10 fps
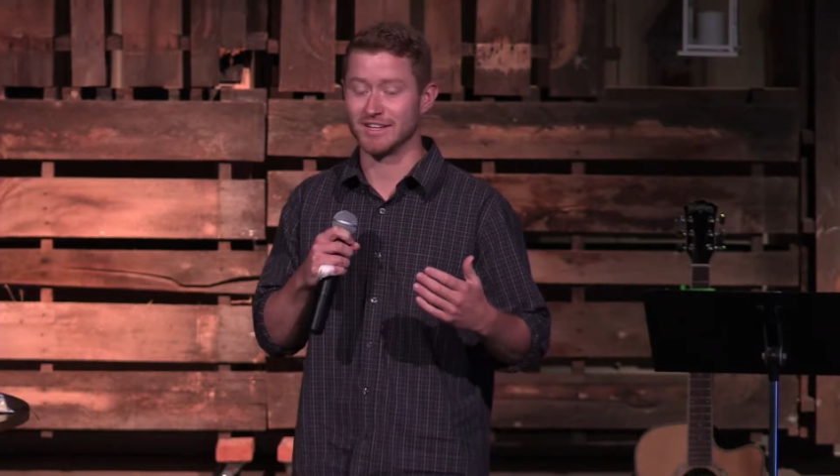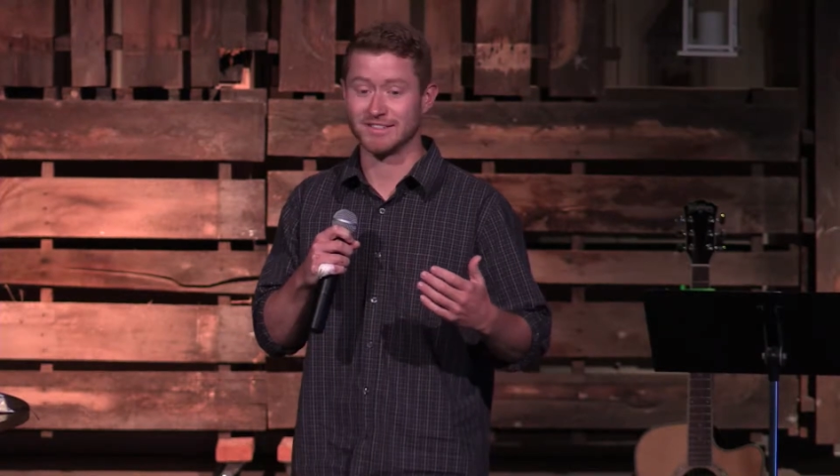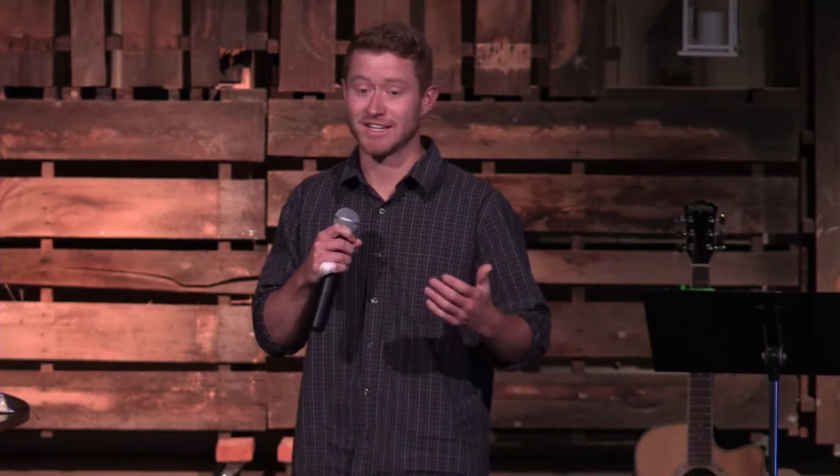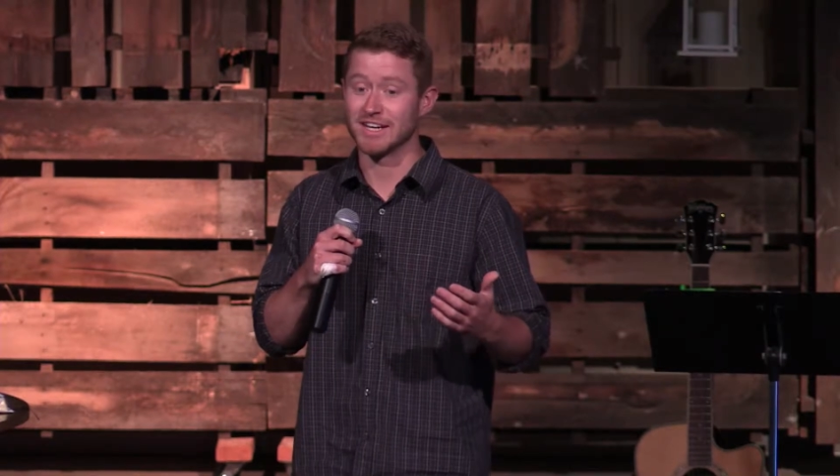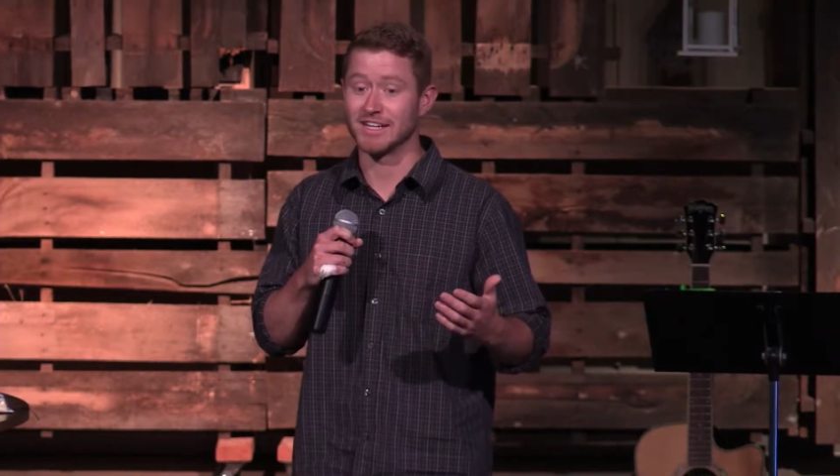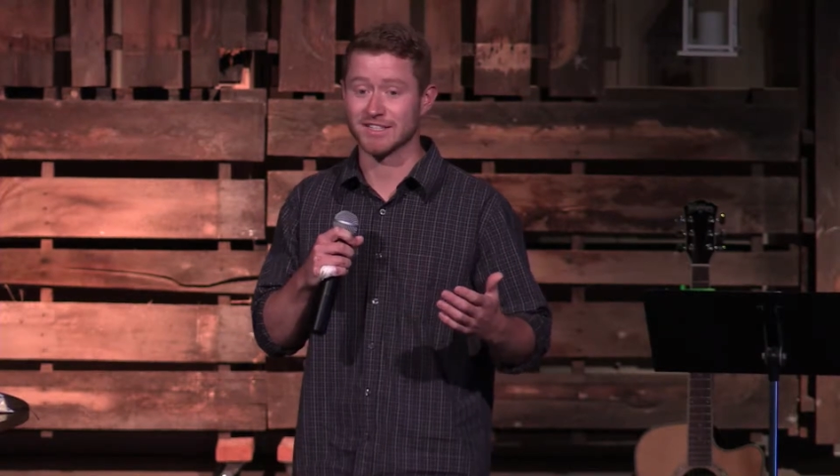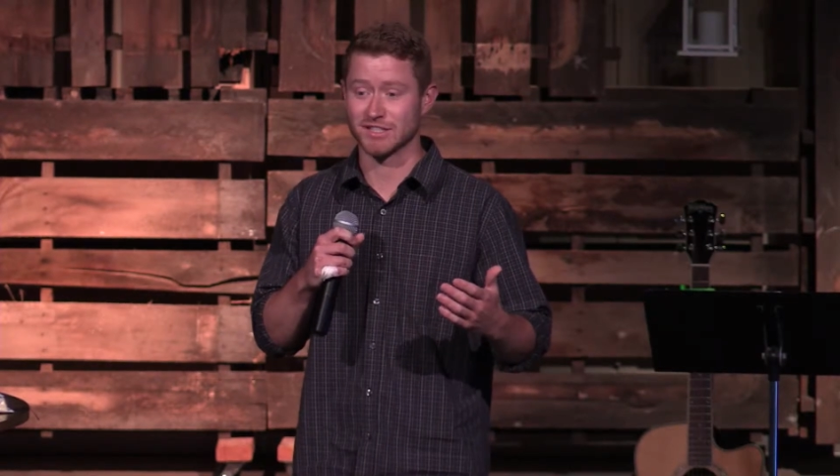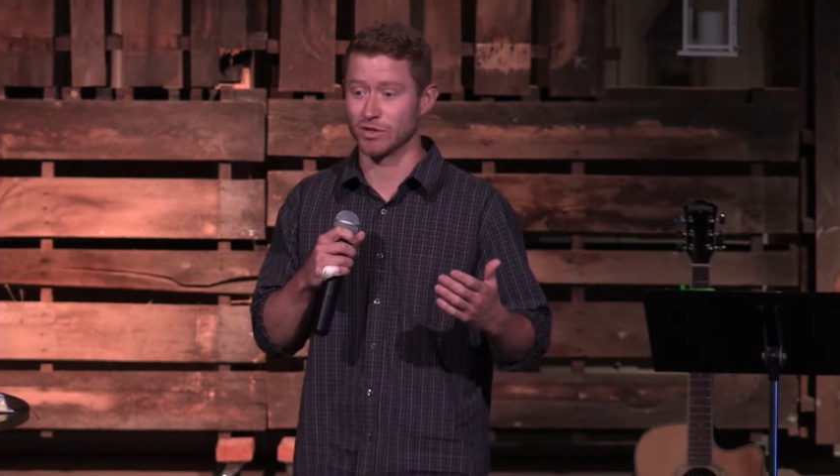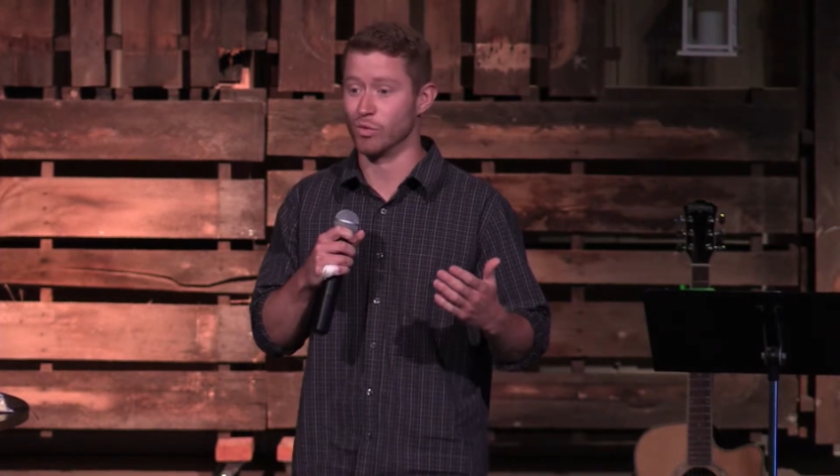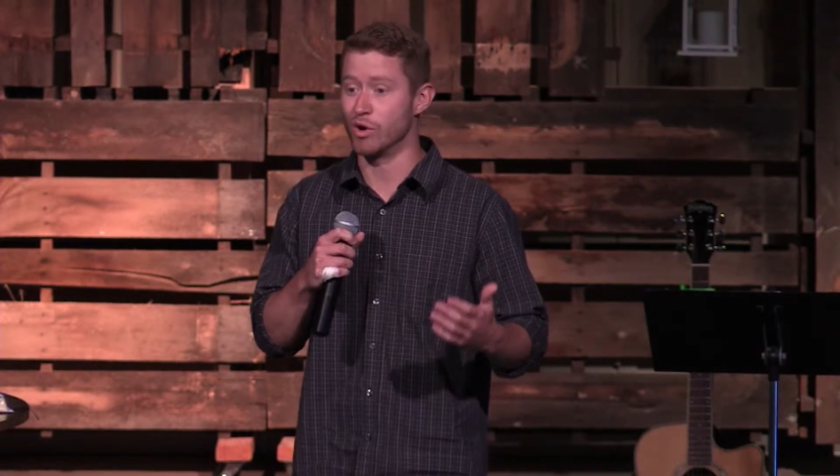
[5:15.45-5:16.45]
saying yes
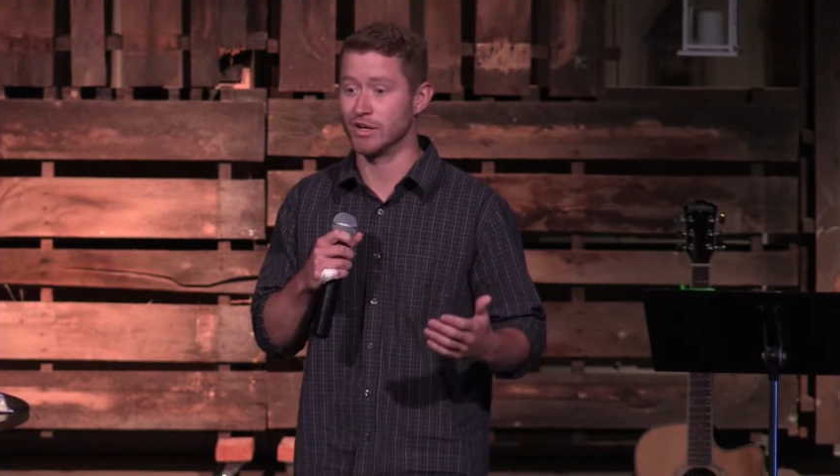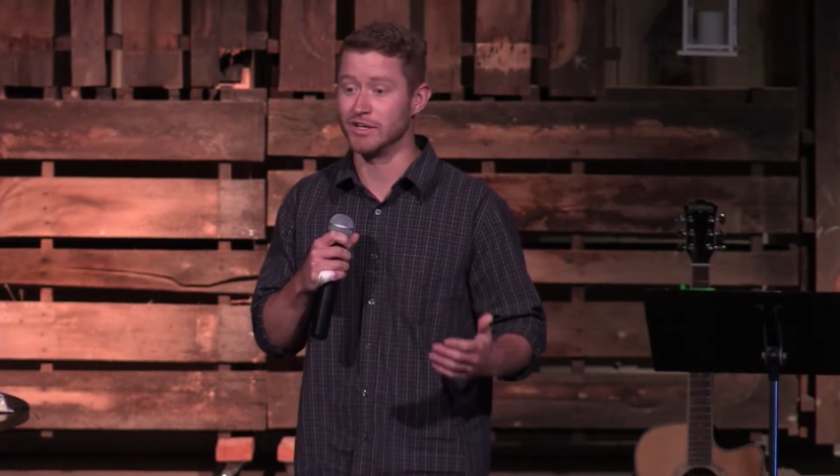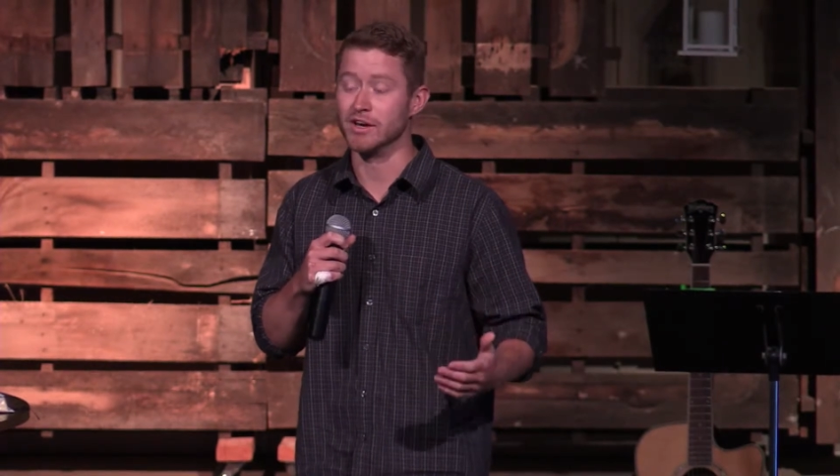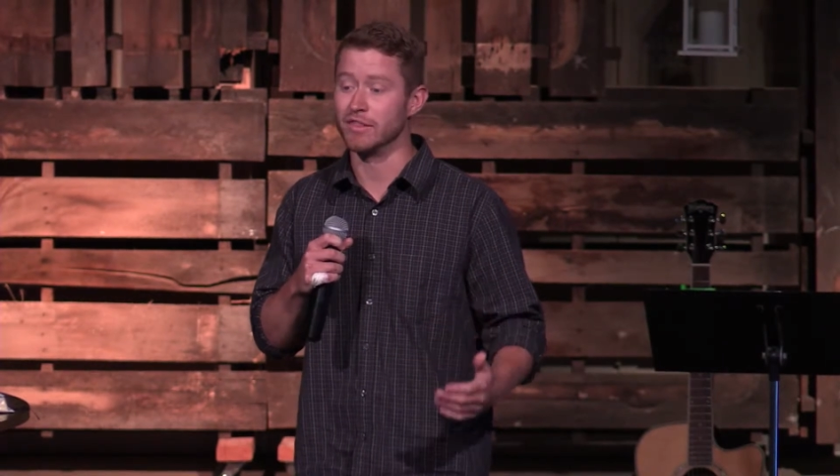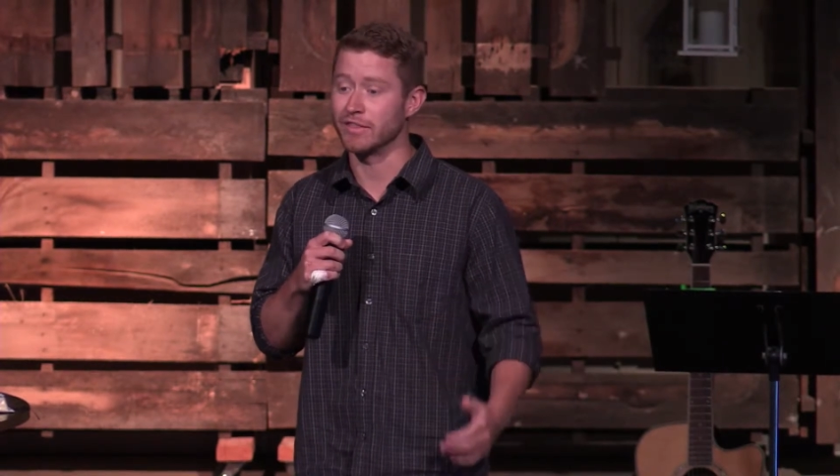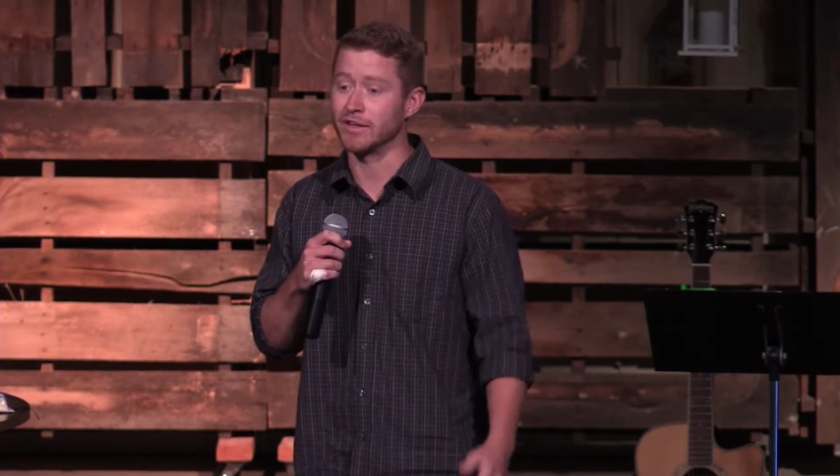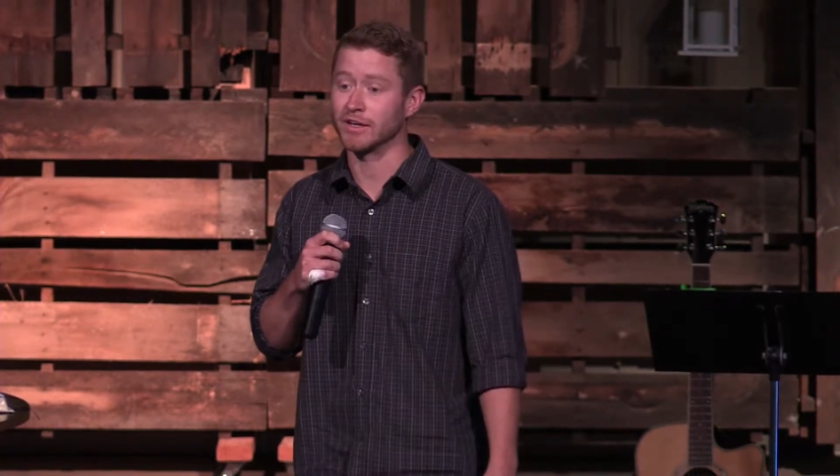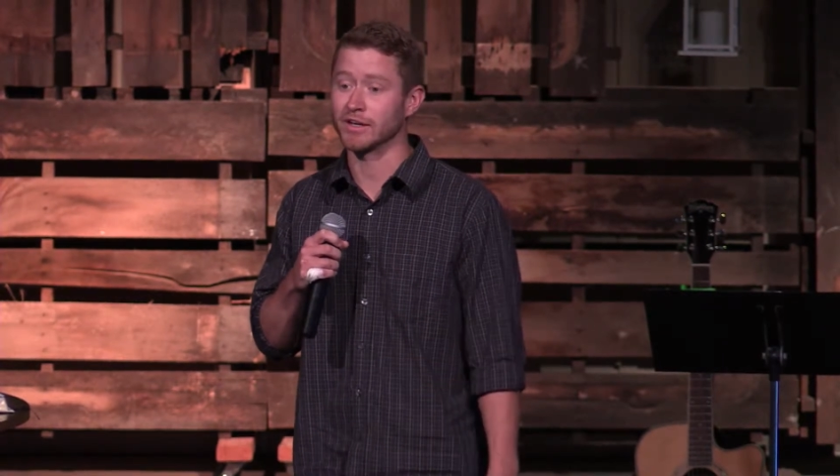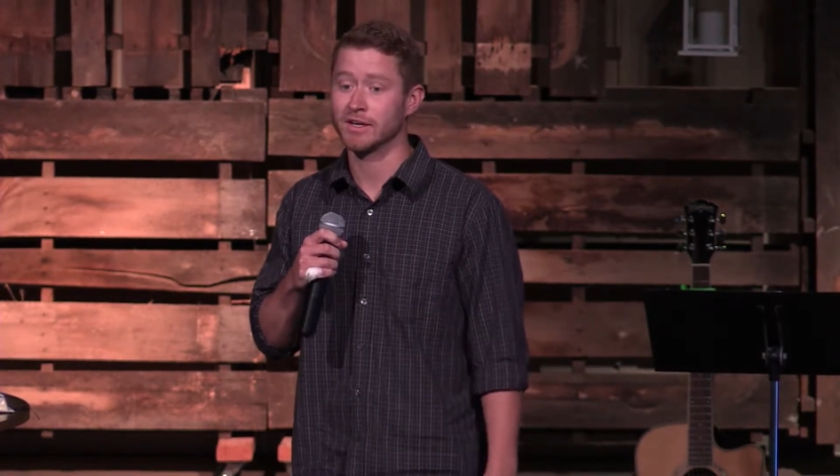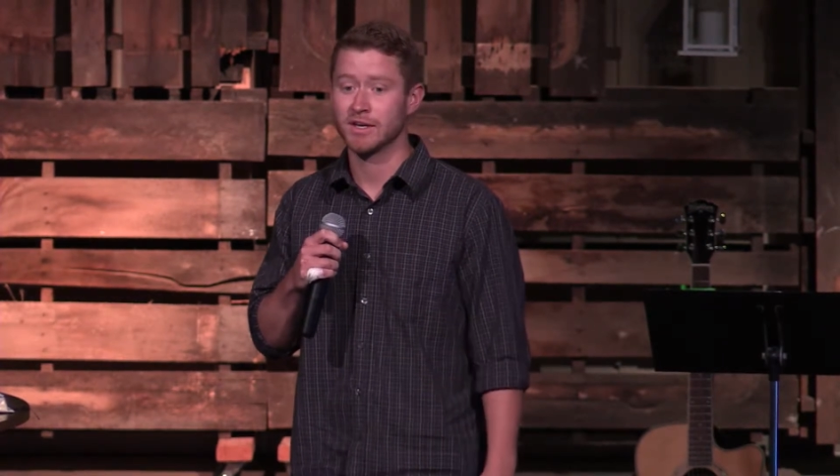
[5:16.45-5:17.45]
is a one and done
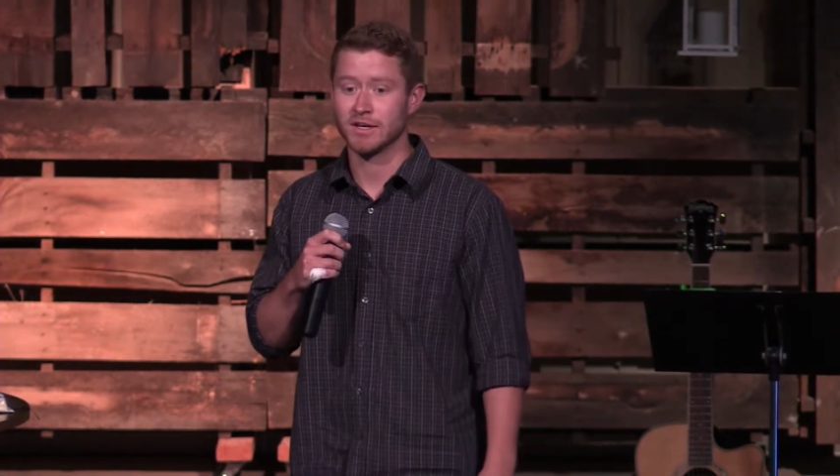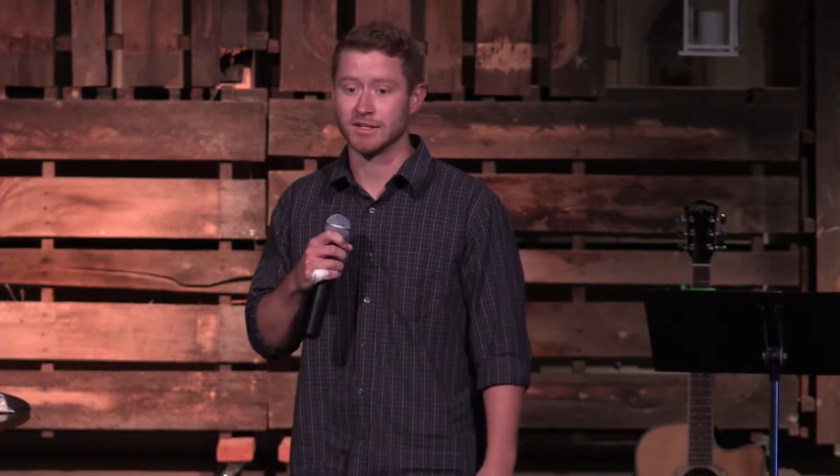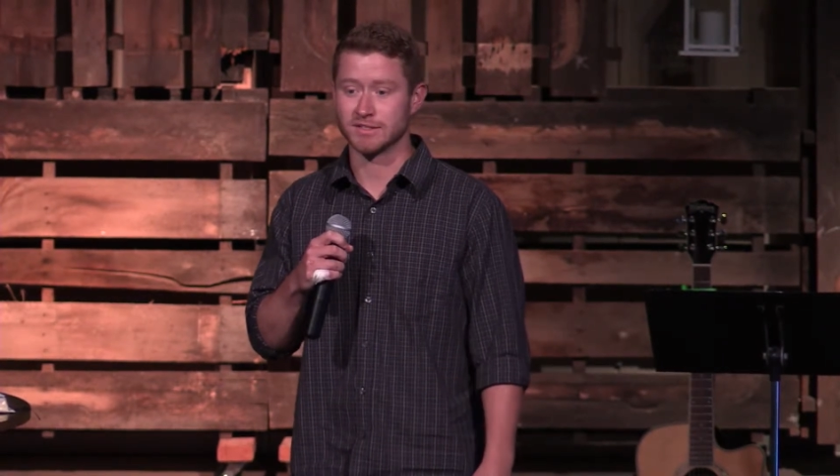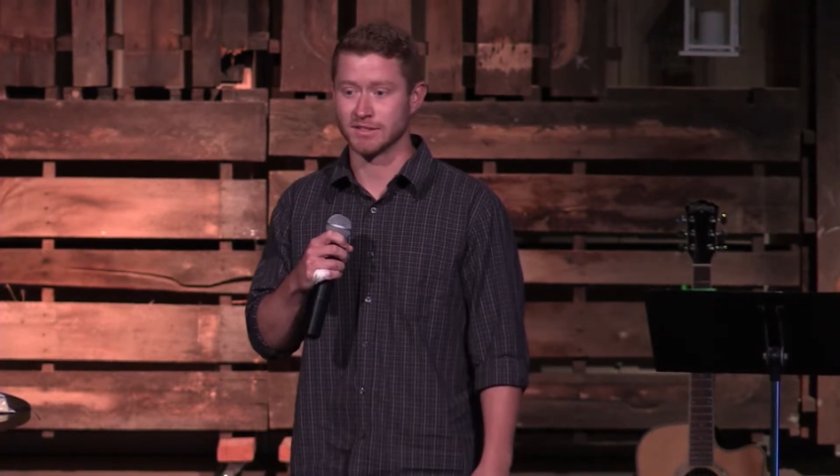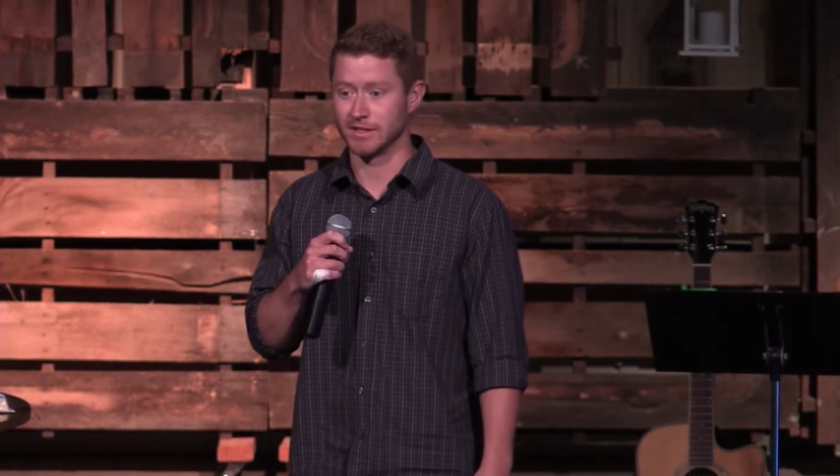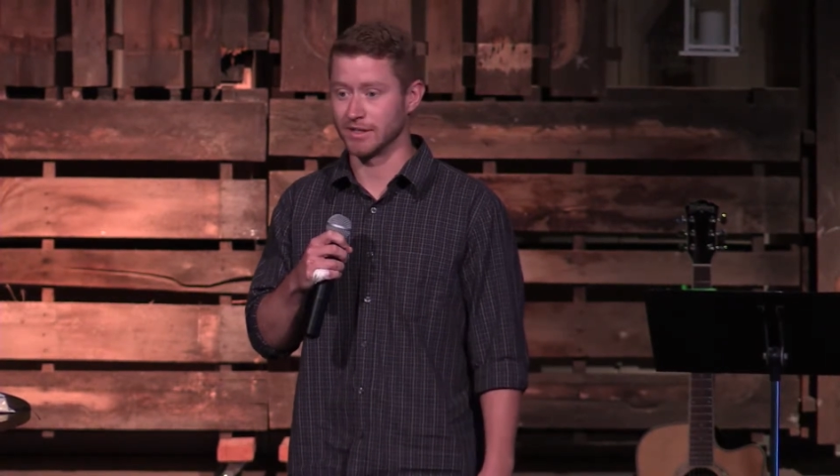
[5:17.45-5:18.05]
thing. It's